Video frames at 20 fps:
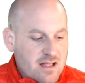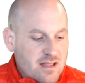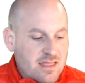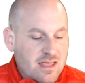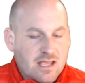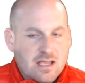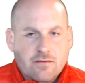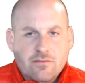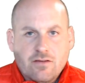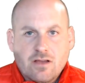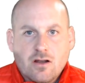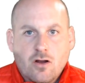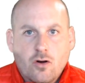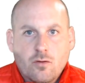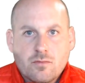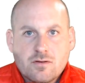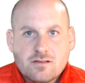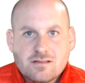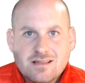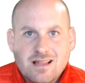Think of it
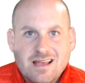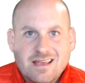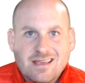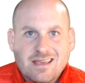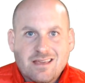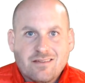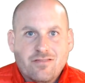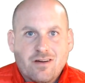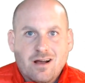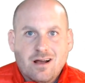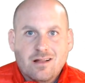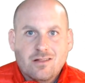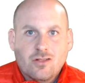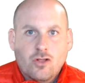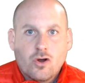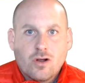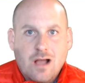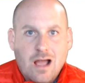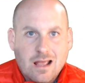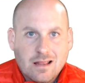almost like if
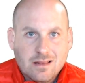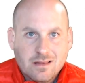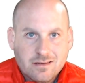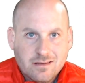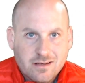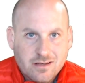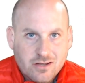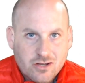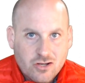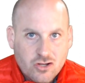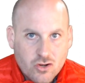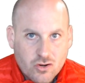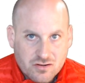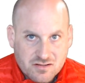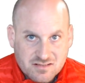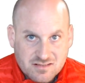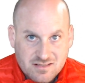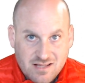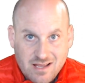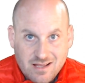Long Island and New York
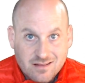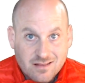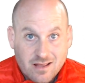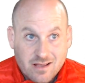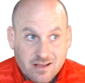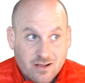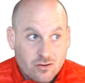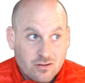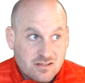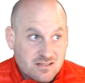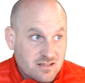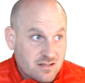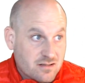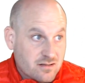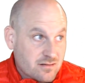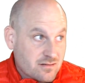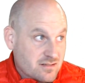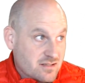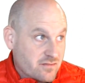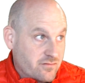State like all of a
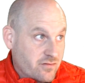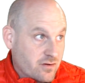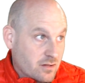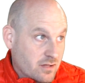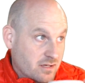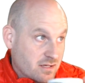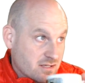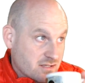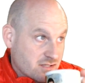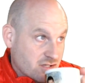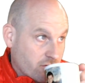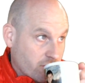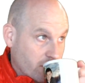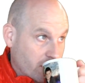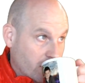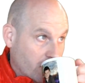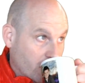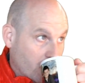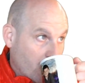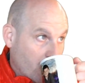sudden severely disagreed.